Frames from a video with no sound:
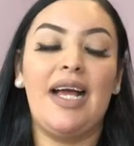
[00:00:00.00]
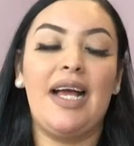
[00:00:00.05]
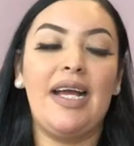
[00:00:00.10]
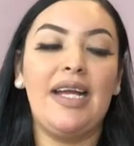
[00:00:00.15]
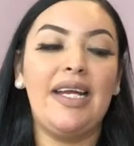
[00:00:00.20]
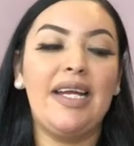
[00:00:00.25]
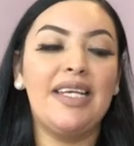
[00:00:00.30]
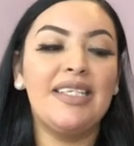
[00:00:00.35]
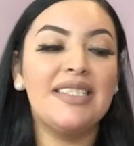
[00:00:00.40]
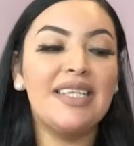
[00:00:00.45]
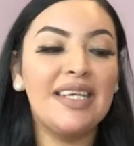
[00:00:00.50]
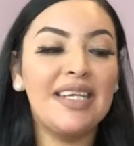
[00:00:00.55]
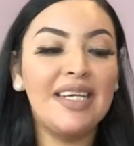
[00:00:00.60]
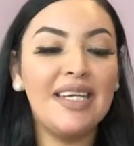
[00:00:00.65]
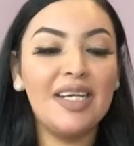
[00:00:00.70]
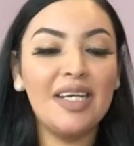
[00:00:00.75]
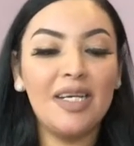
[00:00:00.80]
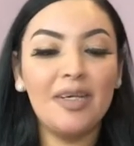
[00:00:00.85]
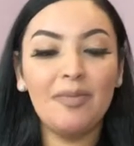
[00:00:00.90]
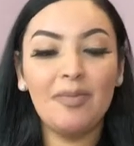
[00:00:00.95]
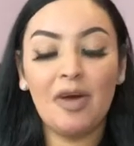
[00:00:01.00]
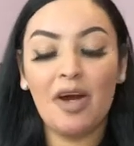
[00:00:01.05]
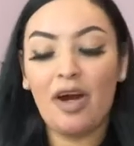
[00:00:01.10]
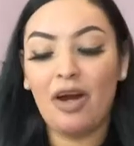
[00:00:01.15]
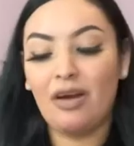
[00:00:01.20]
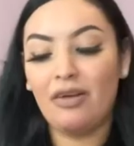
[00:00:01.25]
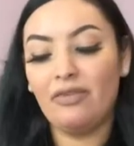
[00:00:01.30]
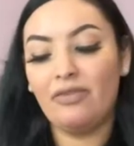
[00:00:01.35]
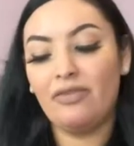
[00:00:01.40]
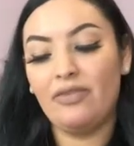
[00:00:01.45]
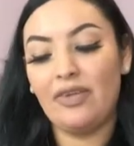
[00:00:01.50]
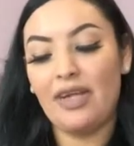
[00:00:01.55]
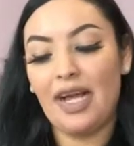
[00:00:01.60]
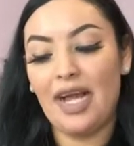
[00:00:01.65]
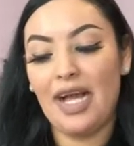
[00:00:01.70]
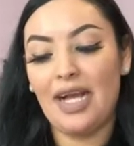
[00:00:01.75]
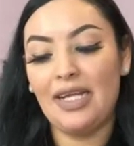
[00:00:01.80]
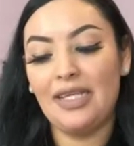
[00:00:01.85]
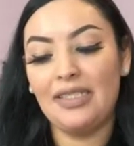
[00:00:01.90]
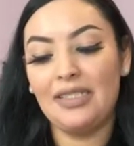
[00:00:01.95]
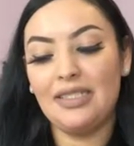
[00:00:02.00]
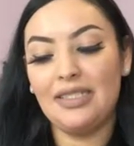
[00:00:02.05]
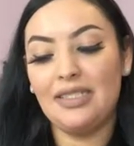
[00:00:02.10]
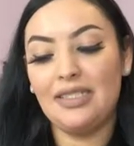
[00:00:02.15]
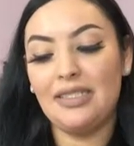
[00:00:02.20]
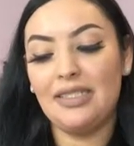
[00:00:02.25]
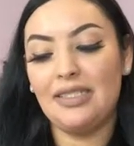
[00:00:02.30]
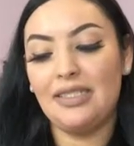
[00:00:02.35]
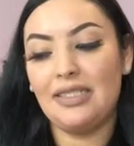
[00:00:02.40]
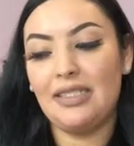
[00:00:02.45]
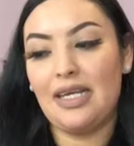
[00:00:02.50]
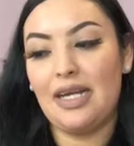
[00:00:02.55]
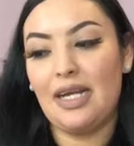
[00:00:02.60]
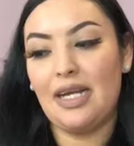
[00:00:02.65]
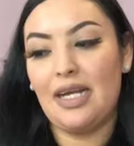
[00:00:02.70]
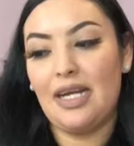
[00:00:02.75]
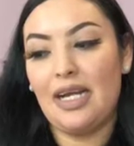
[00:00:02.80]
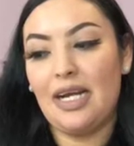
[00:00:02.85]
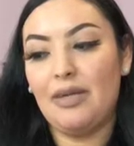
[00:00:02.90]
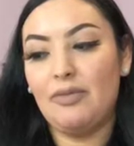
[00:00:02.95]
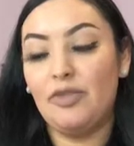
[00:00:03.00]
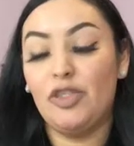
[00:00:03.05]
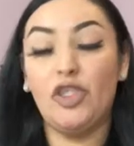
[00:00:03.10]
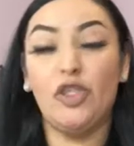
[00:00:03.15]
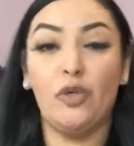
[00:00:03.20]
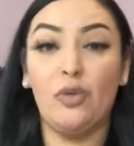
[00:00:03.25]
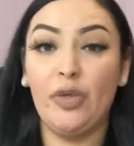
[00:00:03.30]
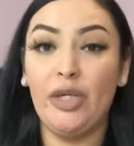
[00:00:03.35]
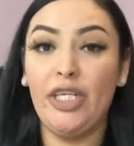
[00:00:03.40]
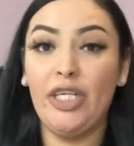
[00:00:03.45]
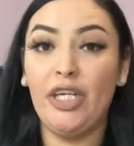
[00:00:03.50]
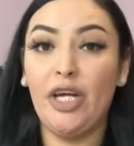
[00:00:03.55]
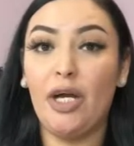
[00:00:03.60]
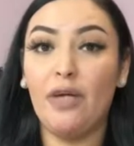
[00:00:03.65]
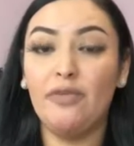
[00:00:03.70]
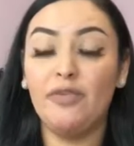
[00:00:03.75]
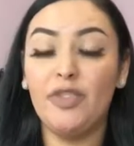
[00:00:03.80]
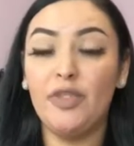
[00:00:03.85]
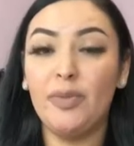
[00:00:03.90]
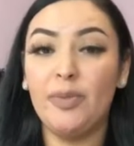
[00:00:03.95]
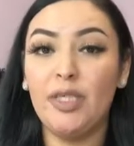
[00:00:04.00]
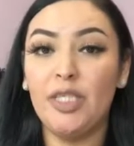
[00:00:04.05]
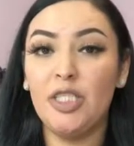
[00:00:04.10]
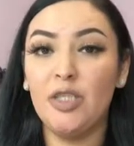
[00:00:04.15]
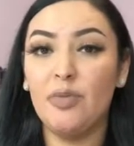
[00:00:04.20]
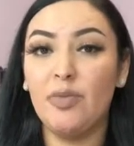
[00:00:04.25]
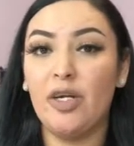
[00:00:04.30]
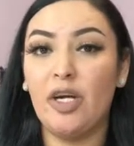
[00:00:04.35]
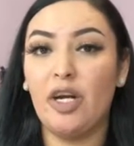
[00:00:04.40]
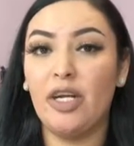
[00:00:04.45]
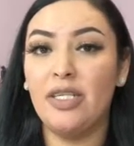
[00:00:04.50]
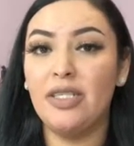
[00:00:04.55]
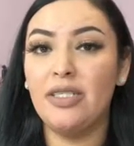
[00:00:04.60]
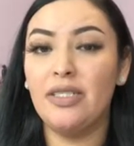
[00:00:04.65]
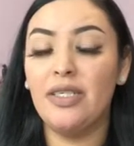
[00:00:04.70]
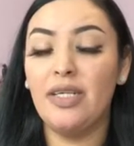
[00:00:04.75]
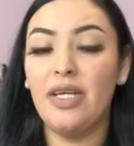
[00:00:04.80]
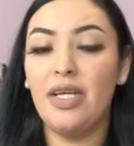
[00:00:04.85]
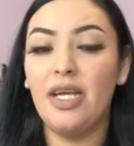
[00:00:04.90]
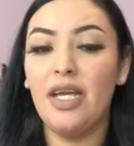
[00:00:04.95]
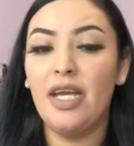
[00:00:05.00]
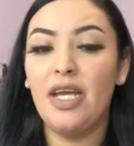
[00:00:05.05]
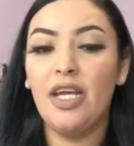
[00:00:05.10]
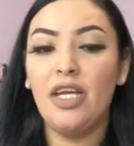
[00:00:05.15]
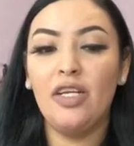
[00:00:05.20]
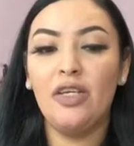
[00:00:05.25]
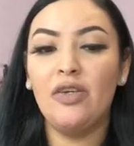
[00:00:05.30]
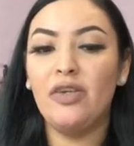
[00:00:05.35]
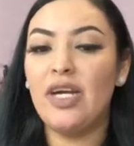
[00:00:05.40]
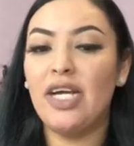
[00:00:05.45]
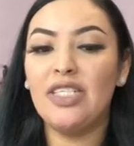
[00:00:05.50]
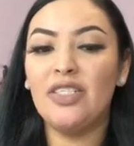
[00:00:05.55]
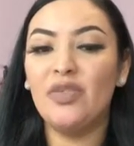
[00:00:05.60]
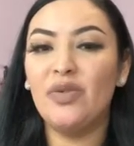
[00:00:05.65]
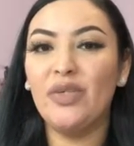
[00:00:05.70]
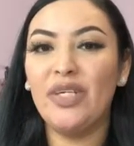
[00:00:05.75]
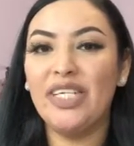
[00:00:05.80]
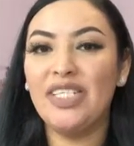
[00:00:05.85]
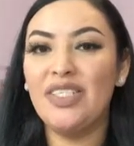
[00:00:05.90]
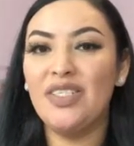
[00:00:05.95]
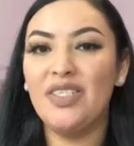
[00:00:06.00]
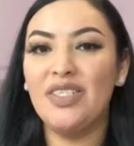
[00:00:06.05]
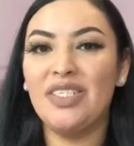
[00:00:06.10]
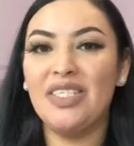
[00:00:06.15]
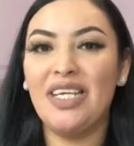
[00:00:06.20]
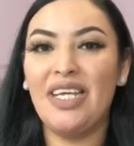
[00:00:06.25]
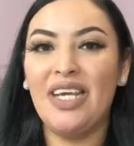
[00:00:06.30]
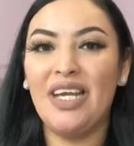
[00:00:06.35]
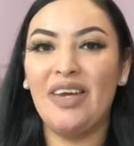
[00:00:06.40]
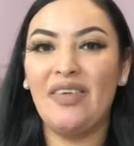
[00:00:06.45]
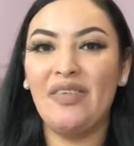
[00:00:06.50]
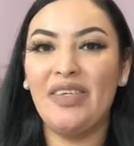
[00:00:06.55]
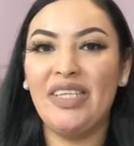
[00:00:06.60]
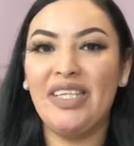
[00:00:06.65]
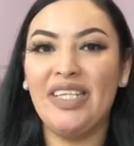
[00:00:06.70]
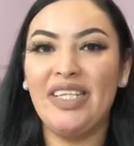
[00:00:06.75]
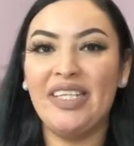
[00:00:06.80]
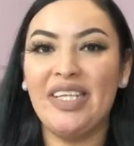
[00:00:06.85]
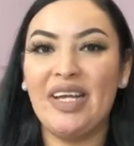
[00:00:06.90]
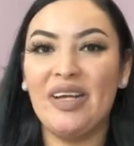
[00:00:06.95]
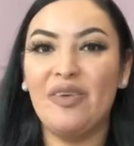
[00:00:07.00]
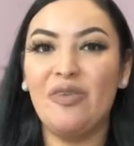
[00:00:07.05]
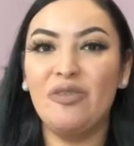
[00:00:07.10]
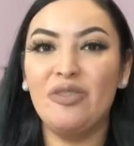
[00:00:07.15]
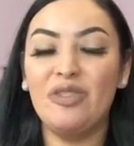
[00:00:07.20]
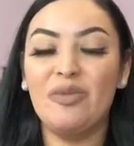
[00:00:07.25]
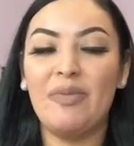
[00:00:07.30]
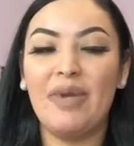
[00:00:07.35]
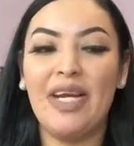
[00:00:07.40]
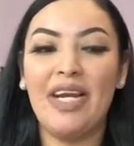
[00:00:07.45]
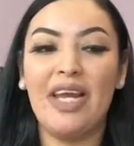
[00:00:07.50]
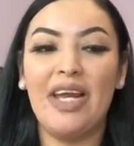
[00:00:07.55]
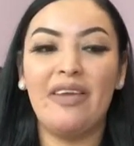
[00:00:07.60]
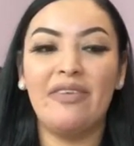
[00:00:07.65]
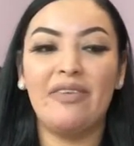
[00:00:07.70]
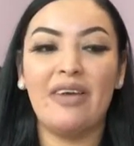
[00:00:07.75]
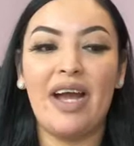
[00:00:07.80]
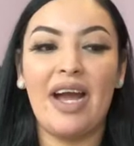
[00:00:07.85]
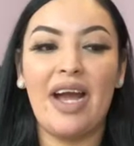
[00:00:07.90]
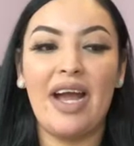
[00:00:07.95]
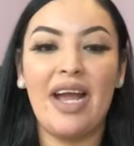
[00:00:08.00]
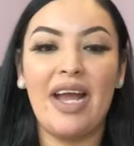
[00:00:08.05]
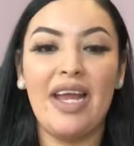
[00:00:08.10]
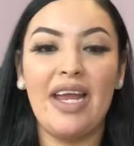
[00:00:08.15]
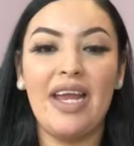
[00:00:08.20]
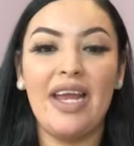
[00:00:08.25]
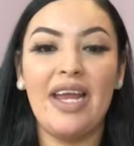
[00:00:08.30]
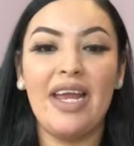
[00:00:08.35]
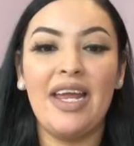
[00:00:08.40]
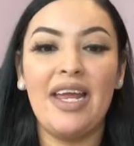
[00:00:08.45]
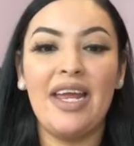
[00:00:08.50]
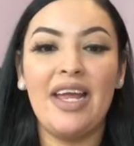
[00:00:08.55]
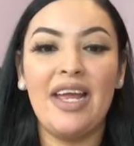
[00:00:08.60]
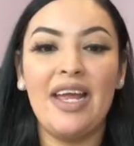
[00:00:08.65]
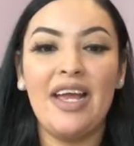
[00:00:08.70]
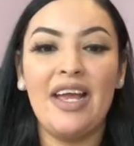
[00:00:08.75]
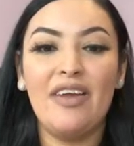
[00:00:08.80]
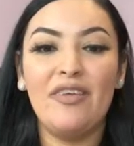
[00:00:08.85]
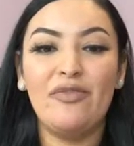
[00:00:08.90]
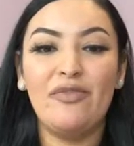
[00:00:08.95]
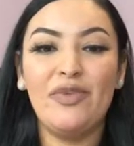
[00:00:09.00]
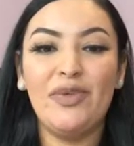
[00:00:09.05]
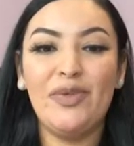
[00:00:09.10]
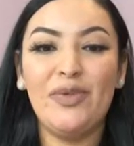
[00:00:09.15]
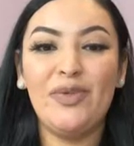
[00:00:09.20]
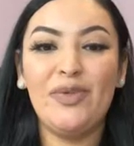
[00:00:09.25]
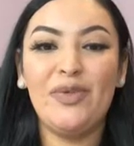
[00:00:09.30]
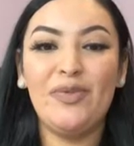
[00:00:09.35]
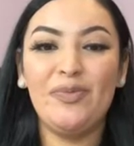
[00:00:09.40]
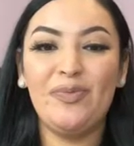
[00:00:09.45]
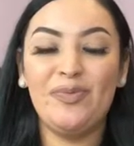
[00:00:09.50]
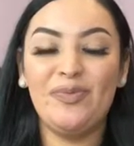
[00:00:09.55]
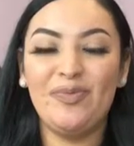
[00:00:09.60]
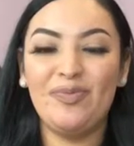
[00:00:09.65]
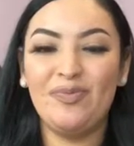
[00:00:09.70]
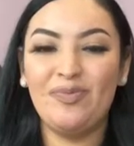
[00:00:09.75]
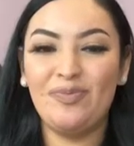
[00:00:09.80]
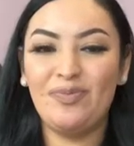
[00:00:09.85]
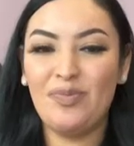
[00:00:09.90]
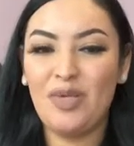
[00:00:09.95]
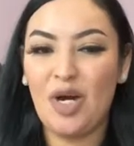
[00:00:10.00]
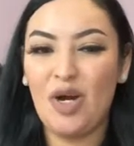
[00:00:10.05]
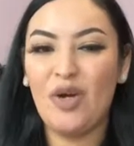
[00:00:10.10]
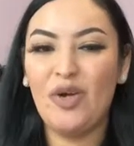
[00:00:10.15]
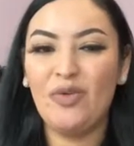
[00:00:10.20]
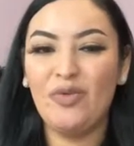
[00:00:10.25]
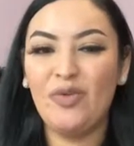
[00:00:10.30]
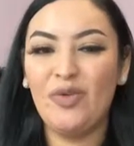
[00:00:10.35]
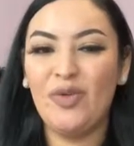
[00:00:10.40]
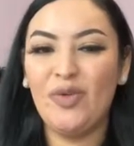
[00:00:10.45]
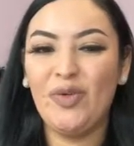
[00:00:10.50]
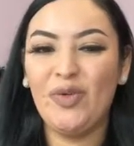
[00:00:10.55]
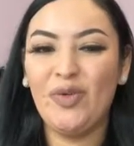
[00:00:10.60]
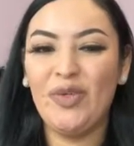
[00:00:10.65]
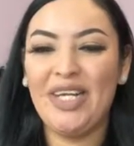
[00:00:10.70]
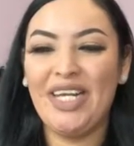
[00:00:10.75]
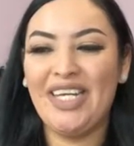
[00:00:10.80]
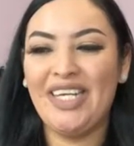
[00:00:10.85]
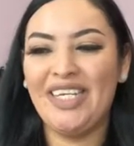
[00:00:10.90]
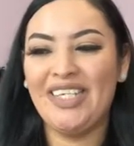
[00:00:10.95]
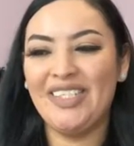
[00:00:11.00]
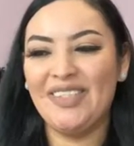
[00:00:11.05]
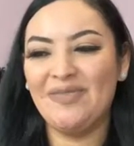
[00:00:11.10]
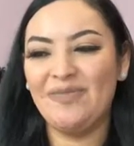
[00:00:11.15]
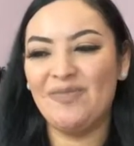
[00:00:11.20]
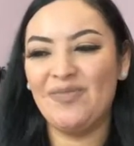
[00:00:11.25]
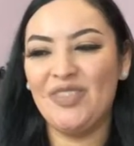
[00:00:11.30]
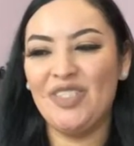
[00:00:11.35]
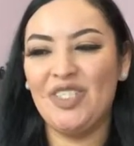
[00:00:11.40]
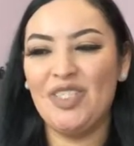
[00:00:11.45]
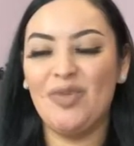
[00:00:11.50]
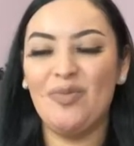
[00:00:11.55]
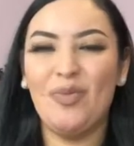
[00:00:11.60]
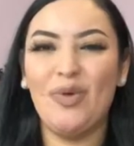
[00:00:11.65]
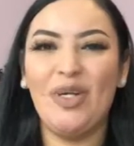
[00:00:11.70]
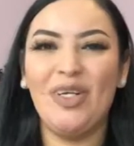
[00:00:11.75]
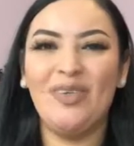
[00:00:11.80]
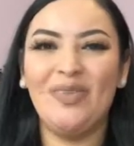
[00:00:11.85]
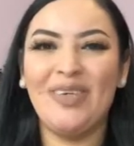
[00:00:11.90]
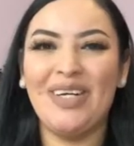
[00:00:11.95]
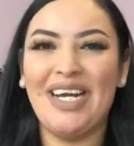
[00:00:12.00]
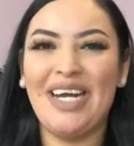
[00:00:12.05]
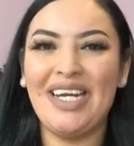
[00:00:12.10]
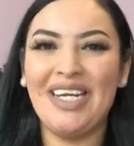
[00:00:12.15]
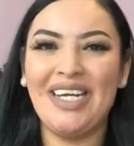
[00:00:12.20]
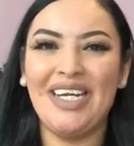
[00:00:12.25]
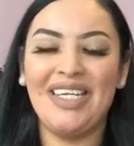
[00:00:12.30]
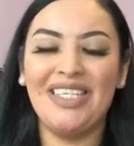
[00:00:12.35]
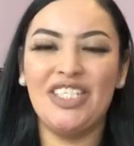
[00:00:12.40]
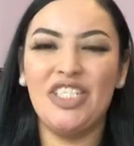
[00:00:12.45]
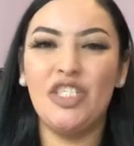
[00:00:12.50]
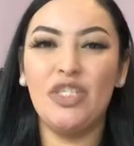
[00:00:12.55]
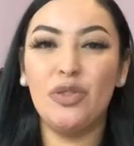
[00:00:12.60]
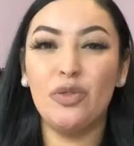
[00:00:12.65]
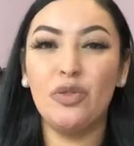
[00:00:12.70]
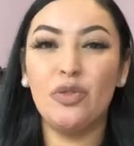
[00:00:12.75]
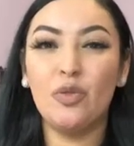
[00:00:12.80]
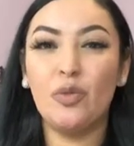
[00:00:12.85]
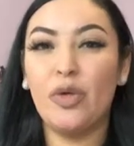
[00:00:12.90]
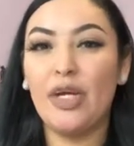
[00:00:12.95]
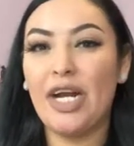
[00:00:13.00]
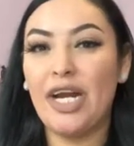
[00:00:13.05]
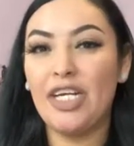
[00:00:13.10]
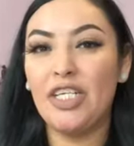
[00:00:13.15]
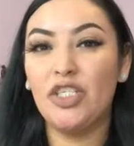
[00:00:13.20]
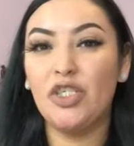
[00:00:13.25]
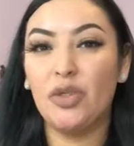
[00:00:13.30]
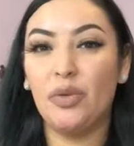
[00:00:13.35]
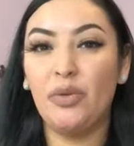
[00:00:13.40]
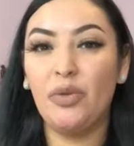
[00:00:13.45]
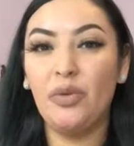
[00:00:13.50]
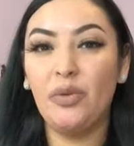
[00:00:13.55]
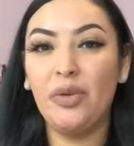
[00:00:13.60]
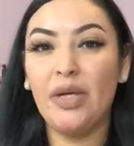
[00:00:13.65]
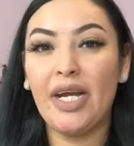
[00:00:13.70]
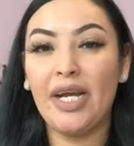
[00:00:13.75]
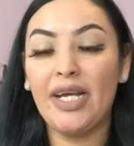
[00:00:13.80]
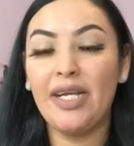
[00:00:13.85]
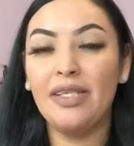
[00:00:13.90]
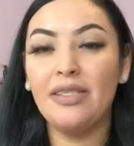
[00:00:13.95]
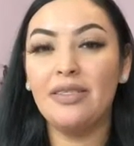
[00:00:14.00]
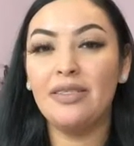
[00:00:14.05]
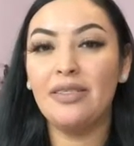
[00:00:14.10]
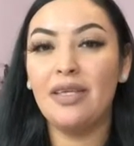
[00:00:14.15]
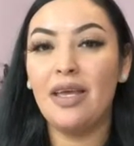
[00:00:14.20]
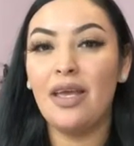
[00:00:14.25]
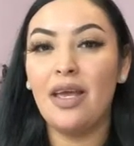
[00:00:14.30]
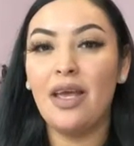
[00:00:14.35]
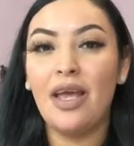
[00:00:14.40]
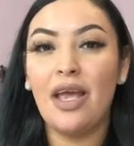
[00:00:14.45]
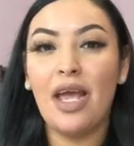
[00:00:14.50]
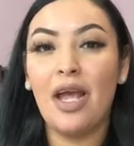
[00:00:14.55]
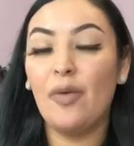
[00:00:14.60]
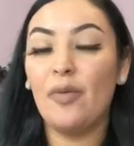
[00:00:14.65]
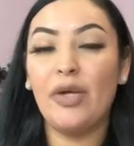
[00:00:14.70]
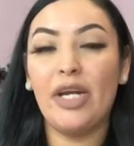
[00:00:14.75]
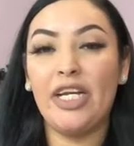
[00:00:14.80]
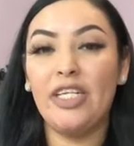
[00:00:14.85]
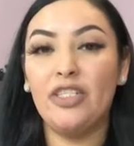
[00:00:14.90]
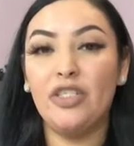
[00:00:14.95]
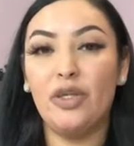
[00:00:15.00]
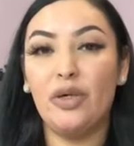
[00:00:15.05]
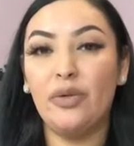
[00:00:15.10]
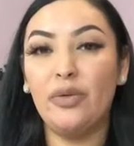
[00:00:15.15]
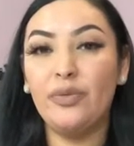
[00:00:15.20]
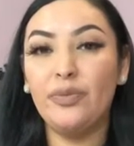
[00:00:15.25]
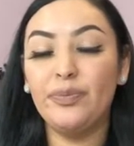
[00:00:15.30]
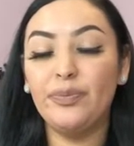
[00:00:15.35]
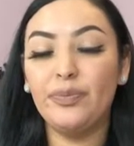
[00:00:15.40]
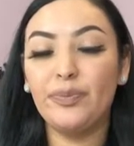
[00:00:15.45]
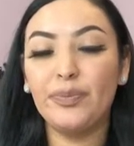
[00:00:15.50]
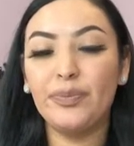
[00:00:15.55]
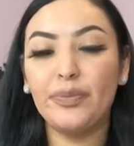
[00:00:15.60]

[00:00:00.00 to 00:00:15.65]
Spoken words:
I guess I can come off as I'm showing off too much, but honestly, you guys don't get to see everything that goes in my life. I feel powerful, like, to the point where I can choose what I show you guys and what I don't,